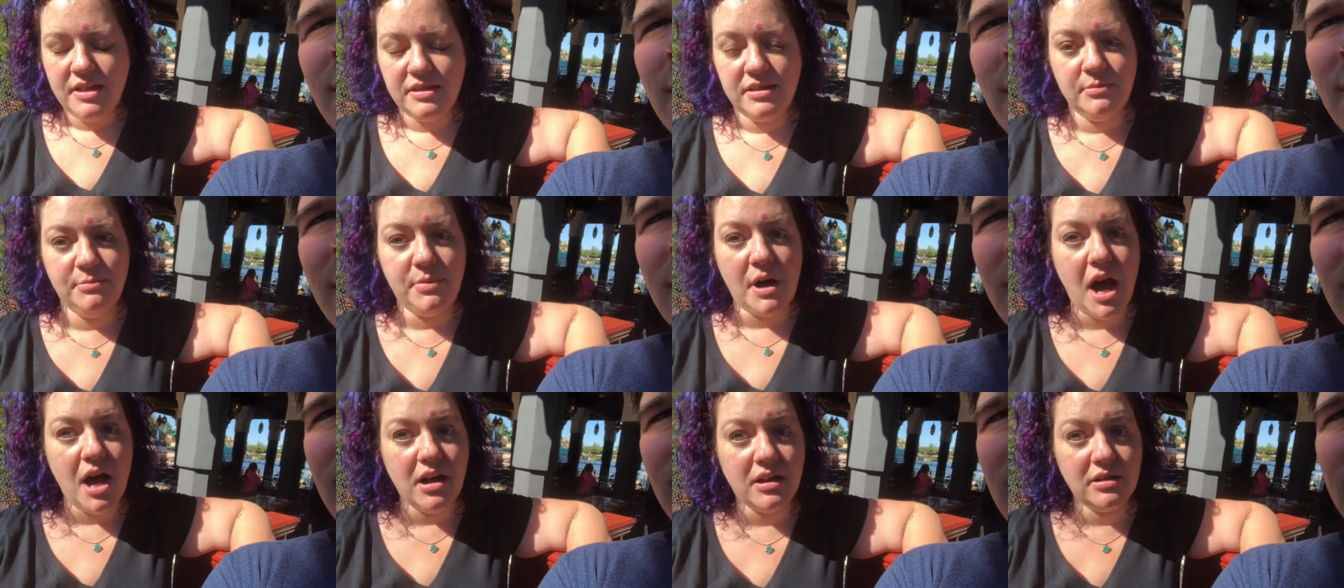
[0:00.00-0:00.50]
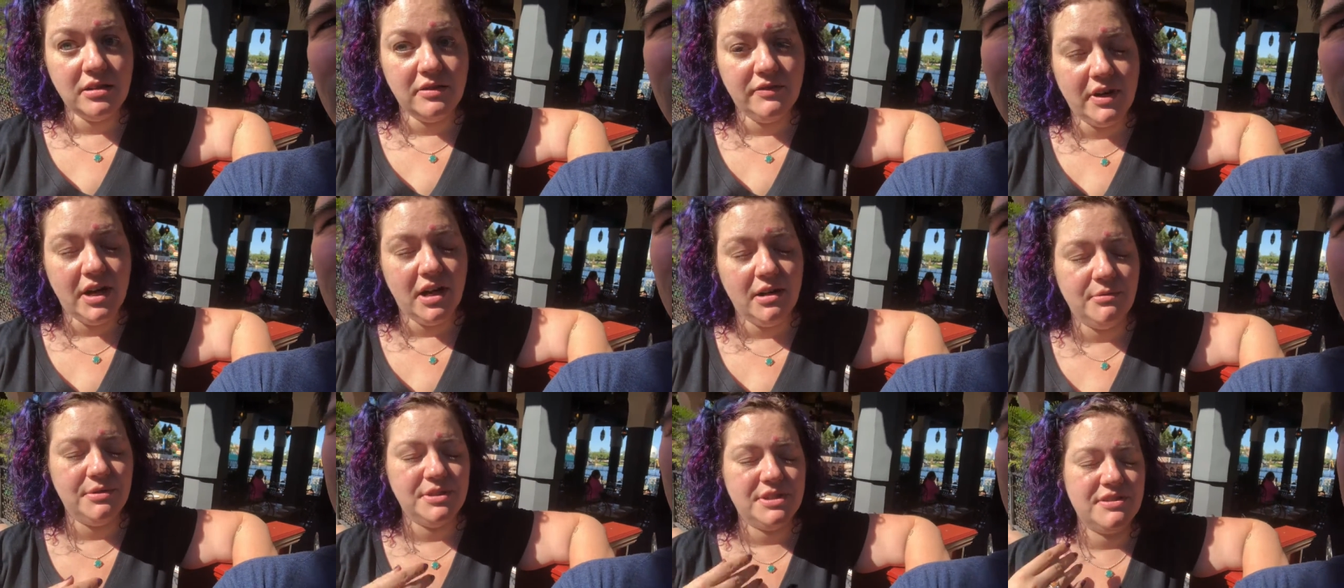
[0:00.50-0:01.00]
The
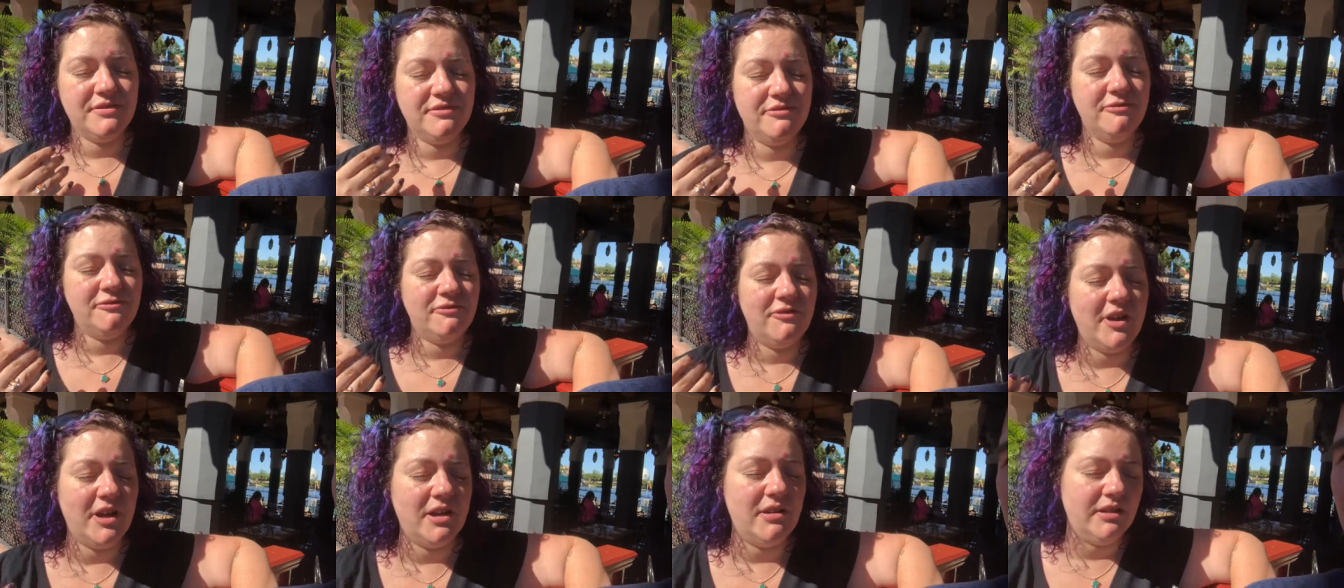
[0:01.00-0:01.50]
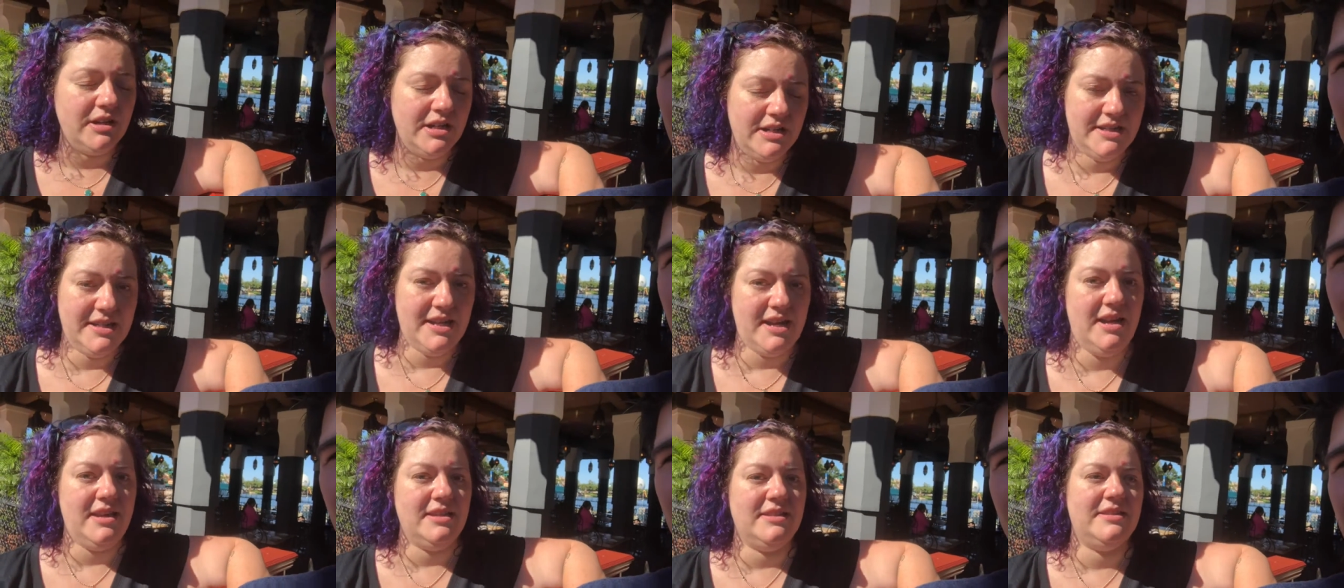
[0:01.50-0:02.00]
baklava was very
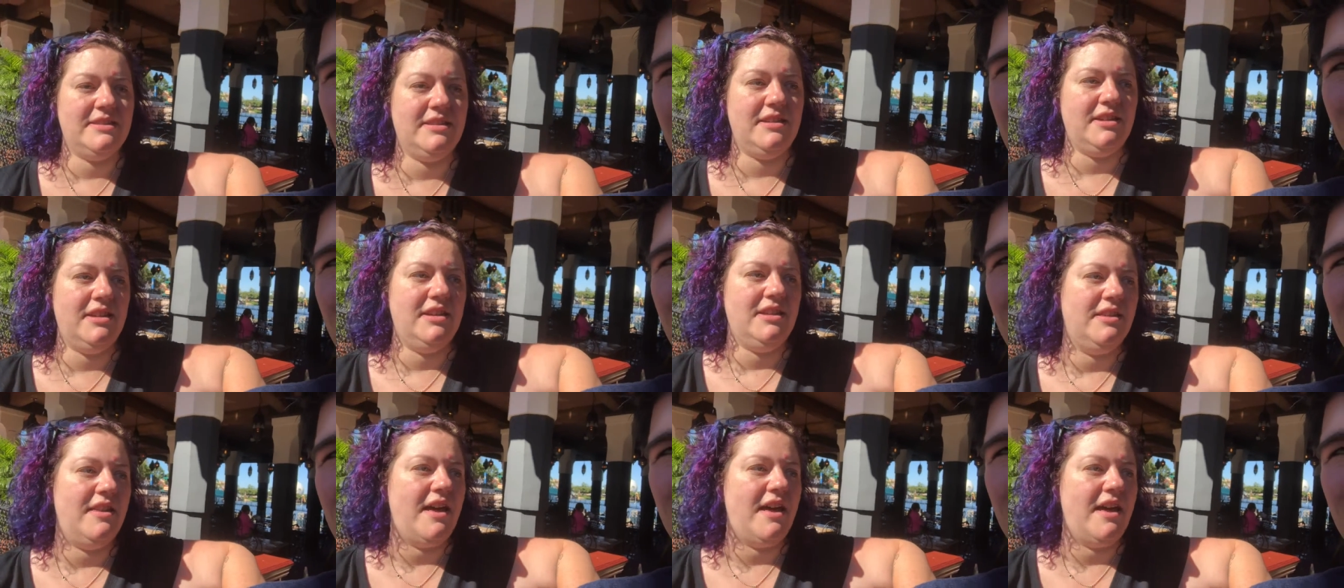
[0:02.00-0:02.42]
tasty.